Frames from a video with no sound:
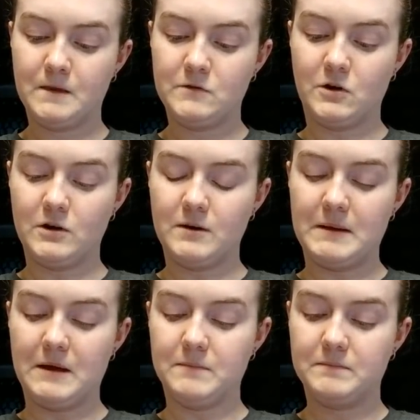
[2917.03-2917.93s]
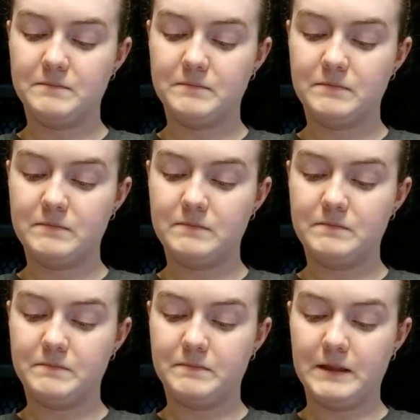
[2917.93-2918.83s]
Talking about
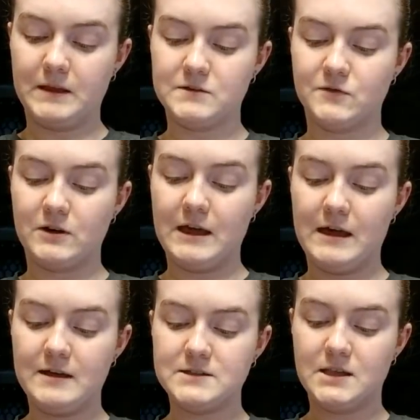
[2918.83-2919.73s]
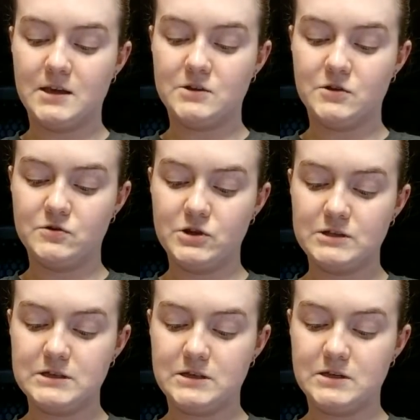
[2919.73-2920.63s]
plants for cats. Thank you,
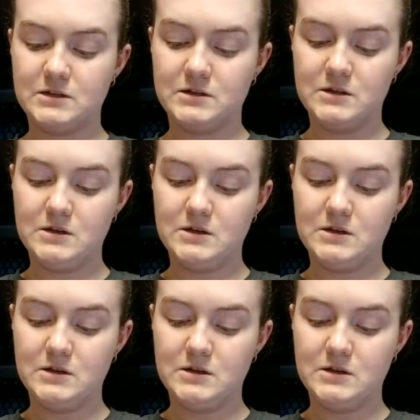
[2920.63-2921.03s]
Jason.